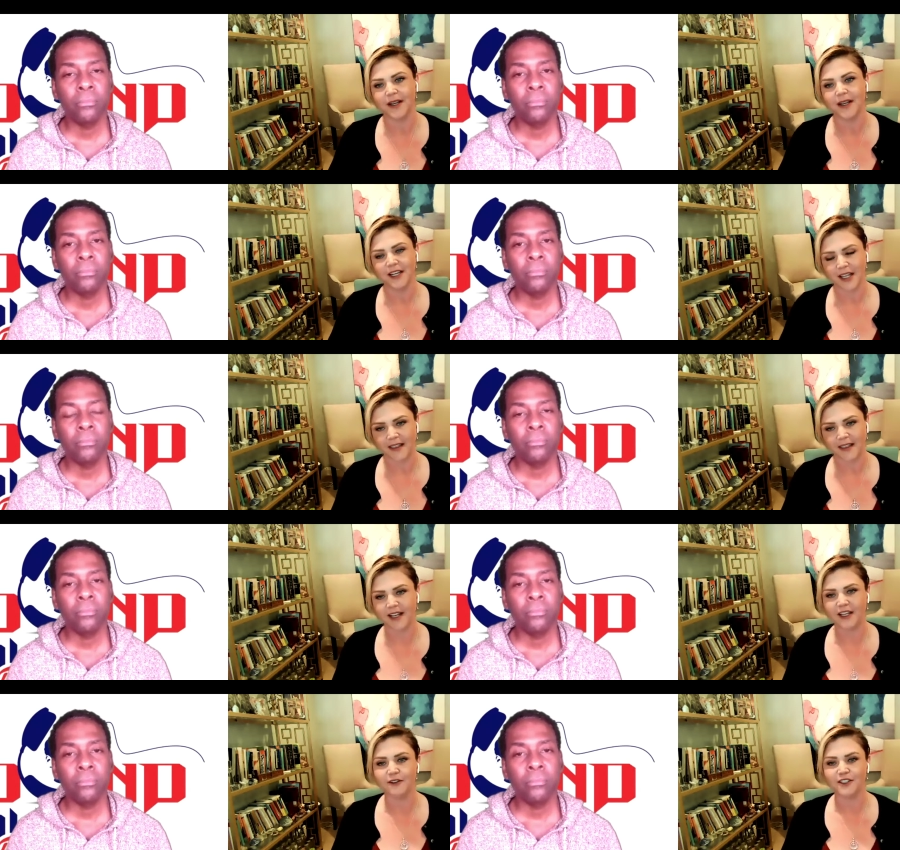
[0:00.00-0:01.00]
Speaker 1: was telling you
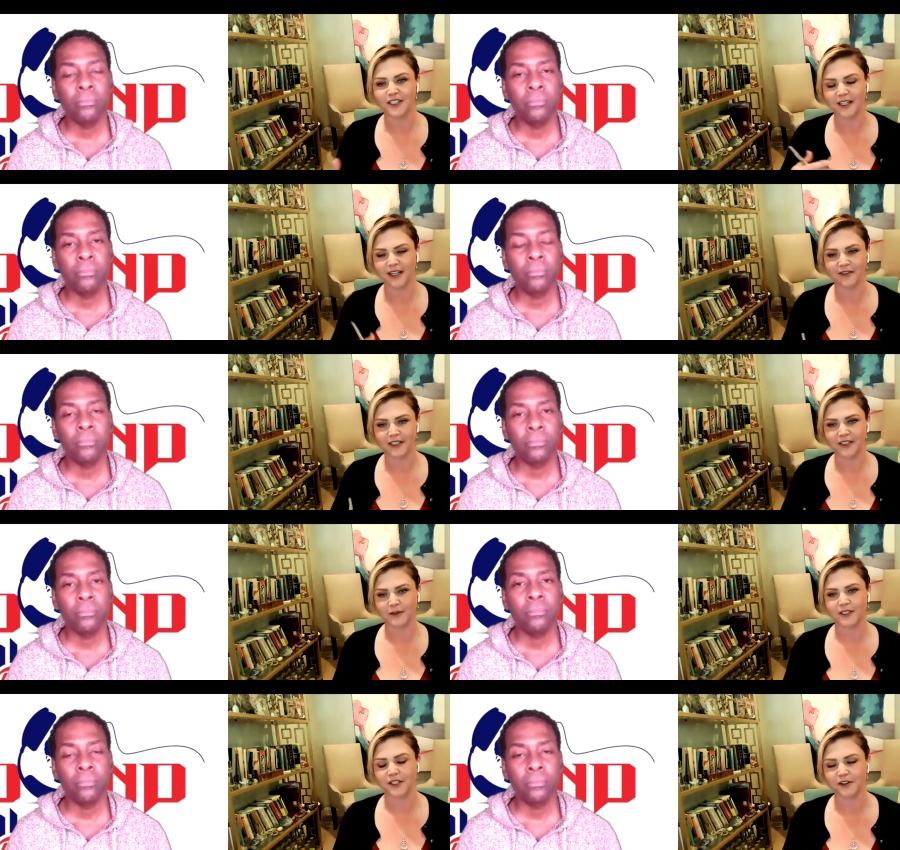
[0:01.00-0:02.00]
and then you
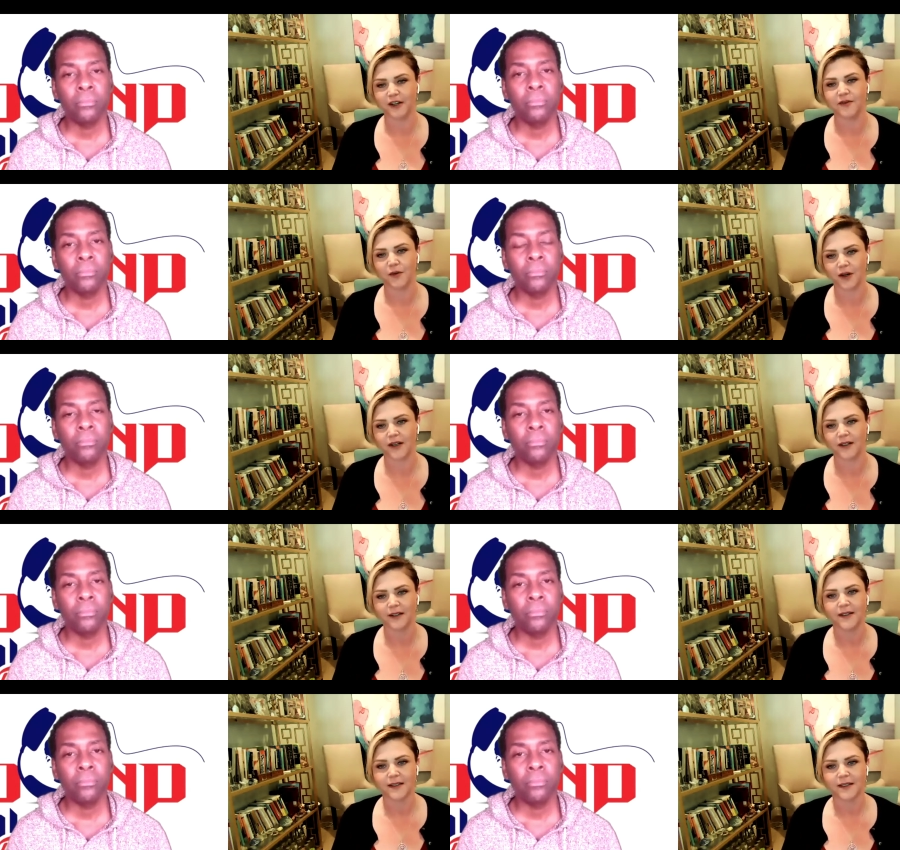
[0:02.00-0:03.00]
just didn't give your intuition
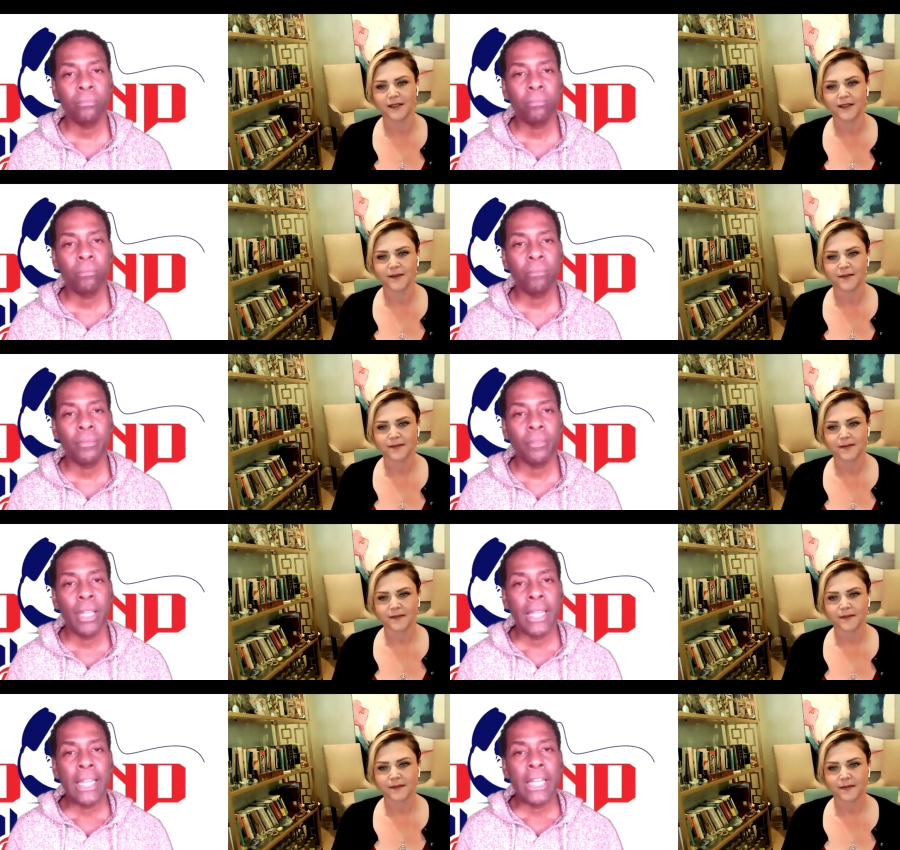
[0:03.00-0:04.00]
credit for it
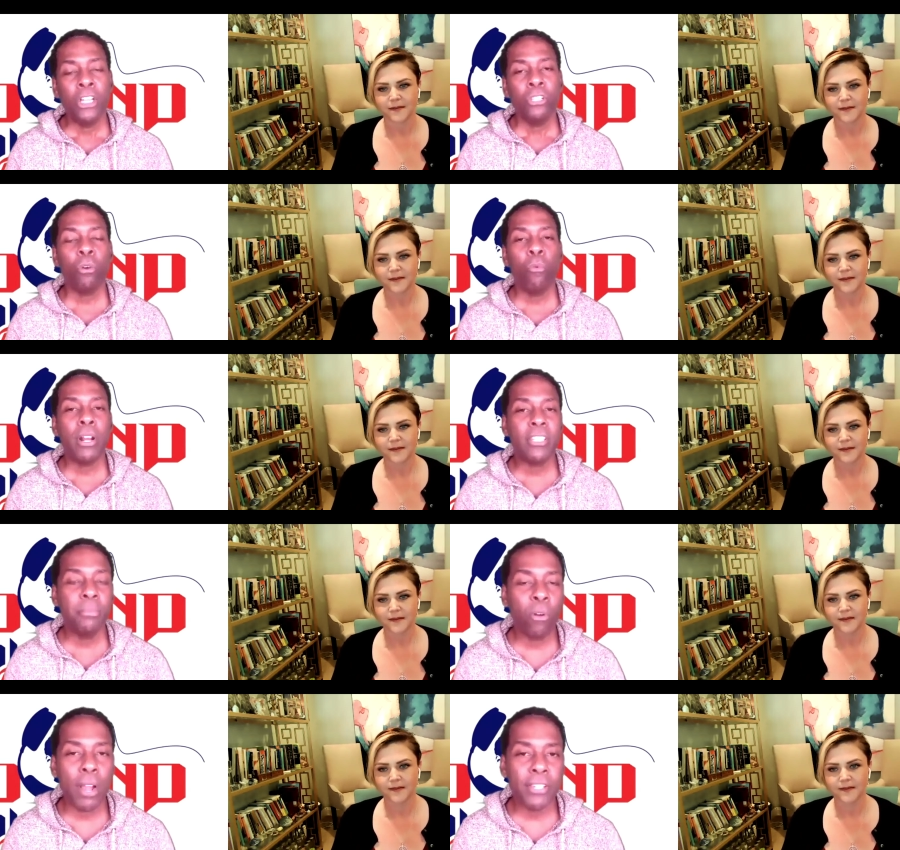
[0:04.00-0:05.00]
Speaker 2: so what are some
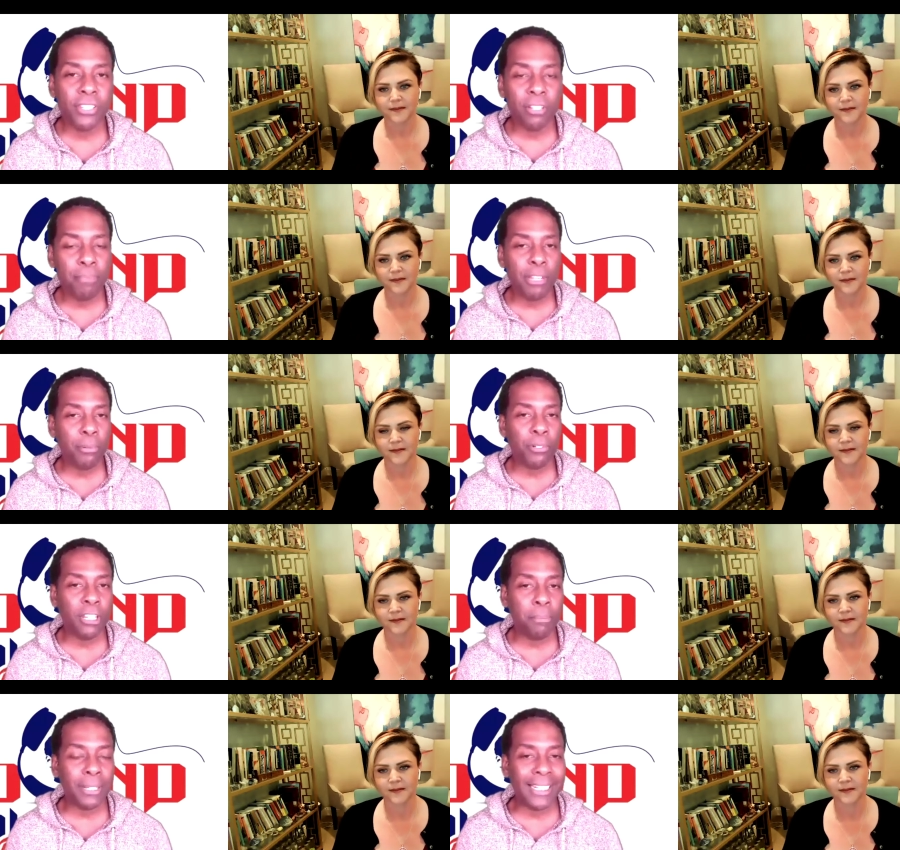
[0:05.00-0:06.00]
questions that people
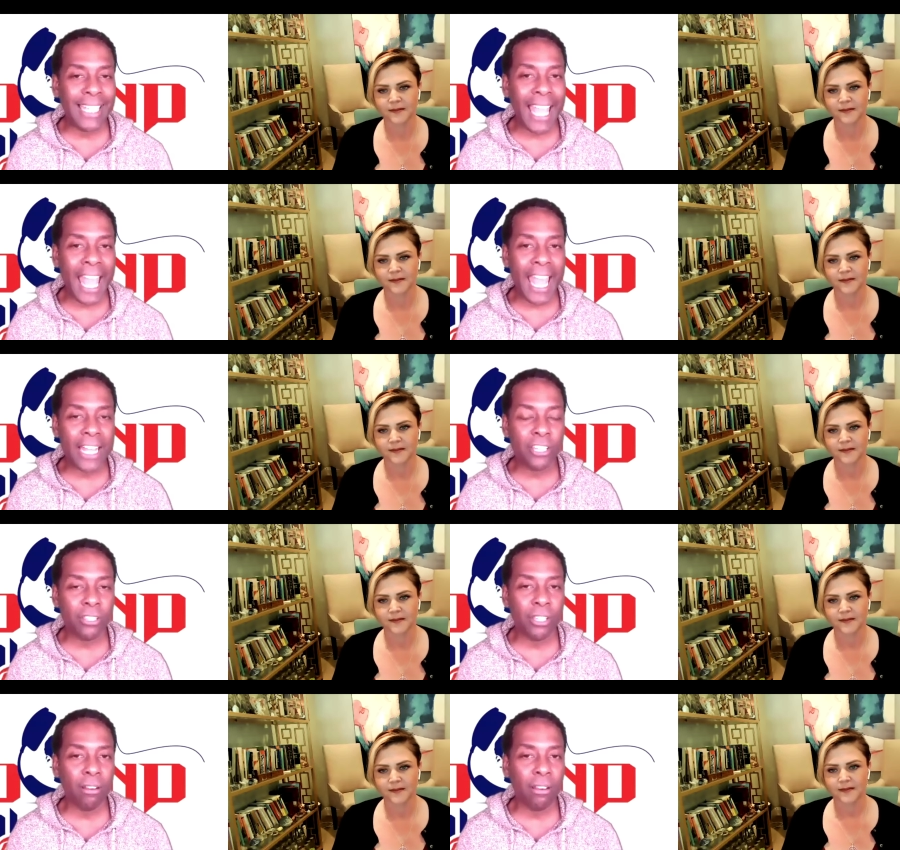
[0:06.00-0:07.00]
typically ask
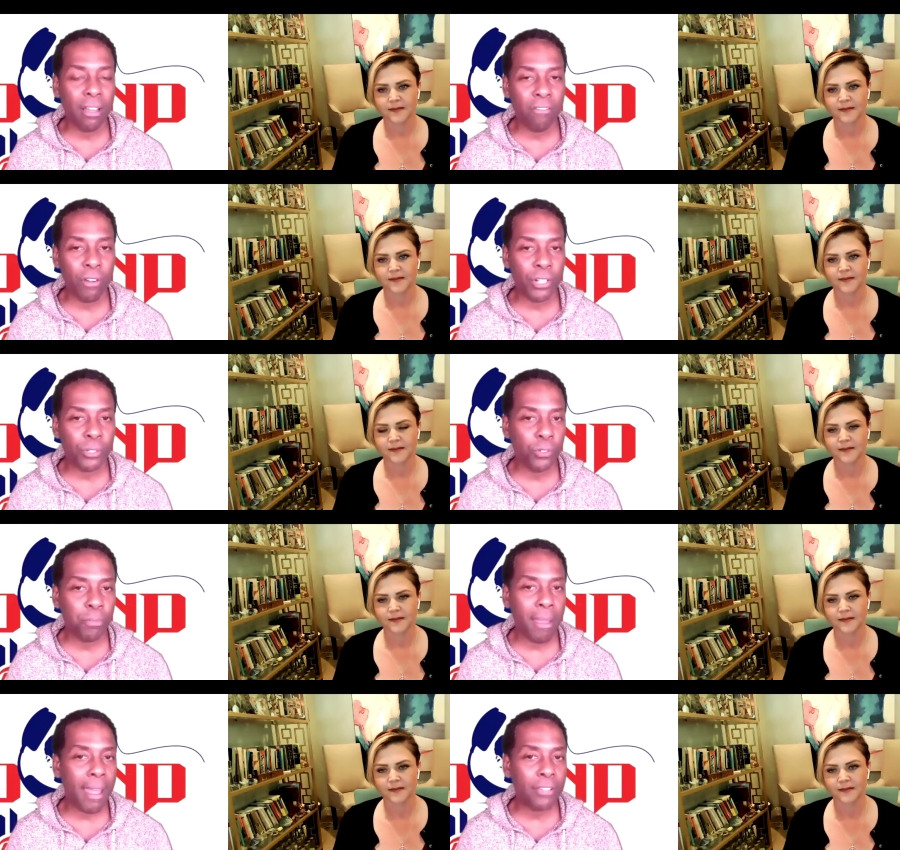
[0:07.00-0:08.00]
their loved ones who's
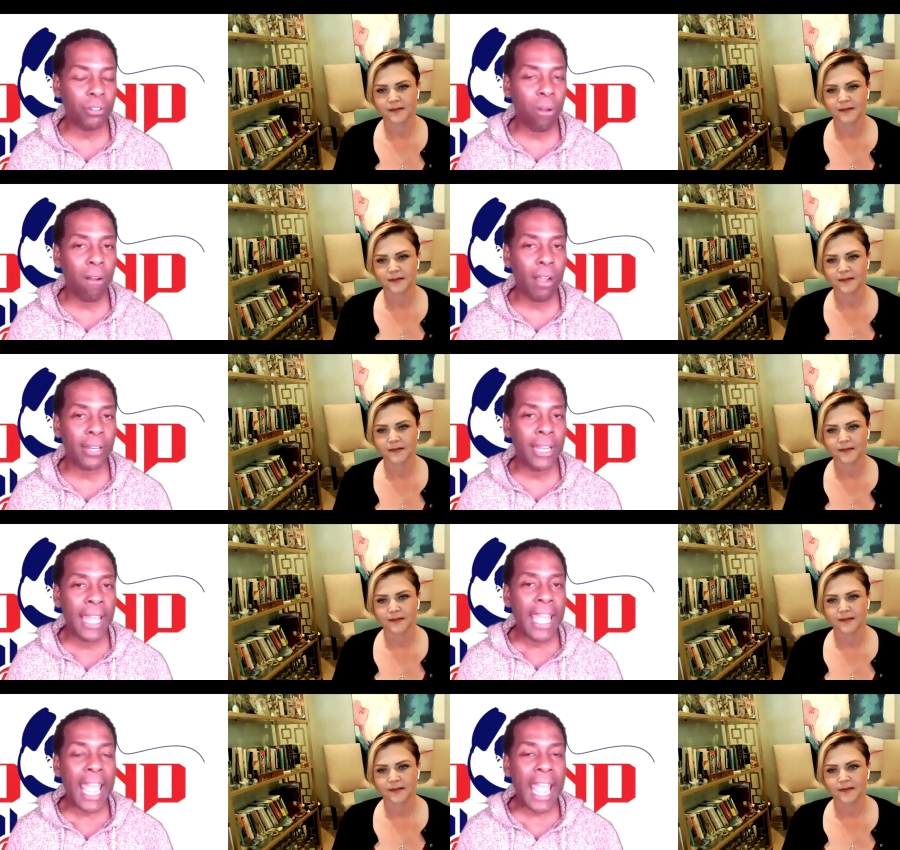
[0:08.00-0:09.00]
passed on
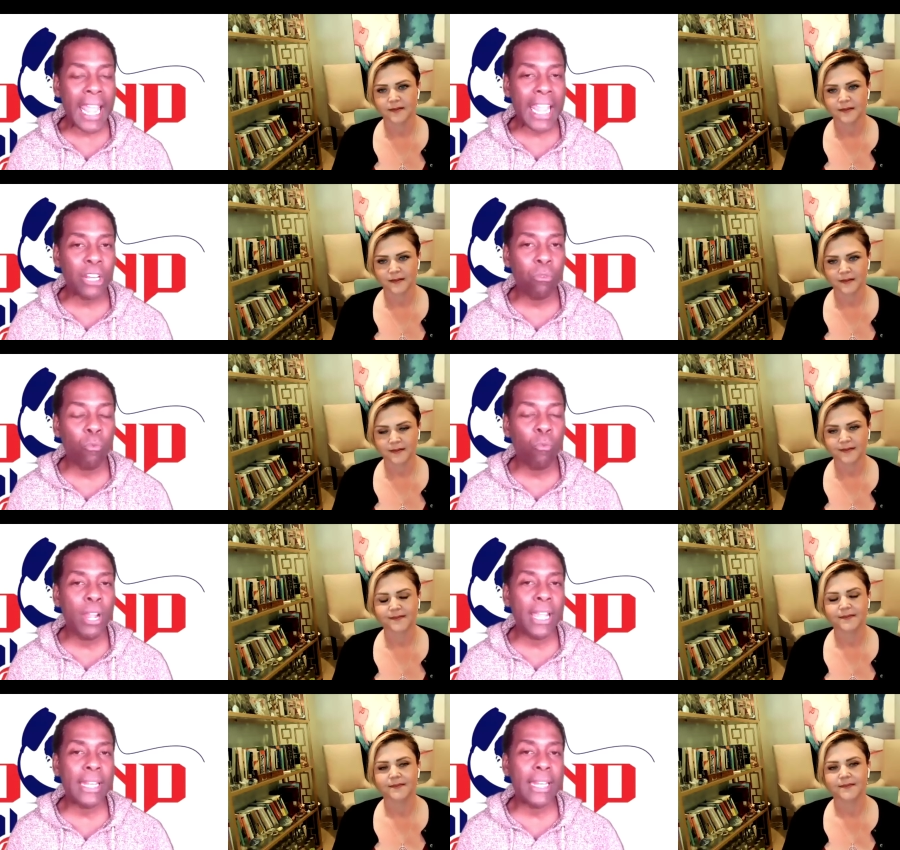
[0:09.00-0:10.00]
and
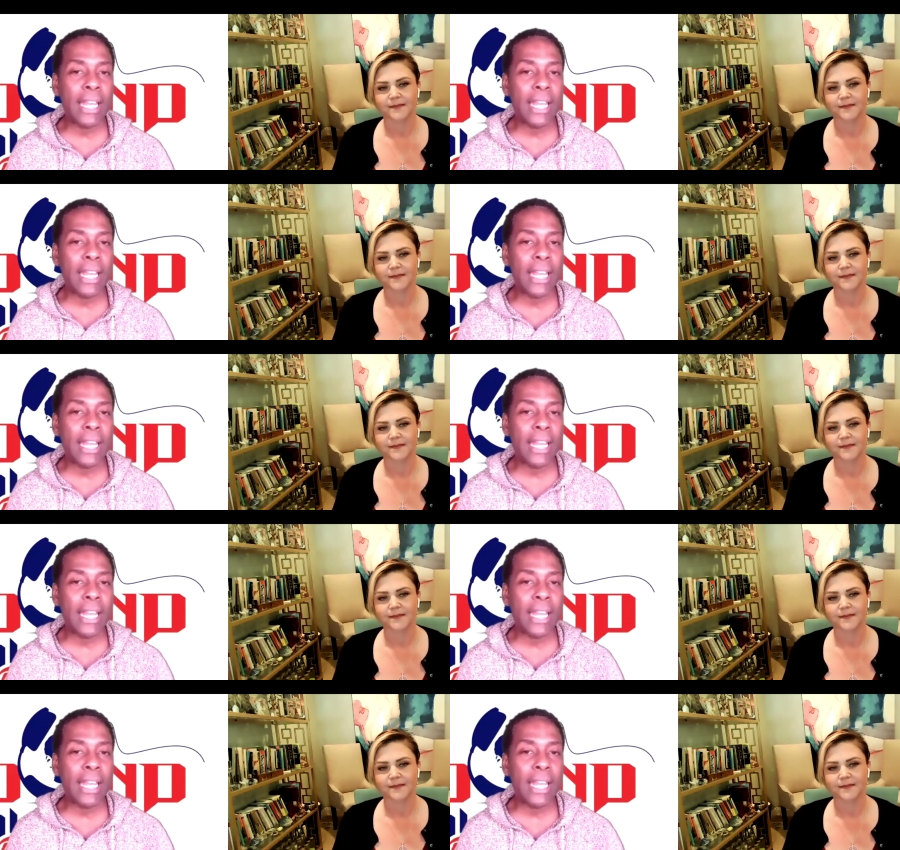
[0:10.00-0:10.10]
when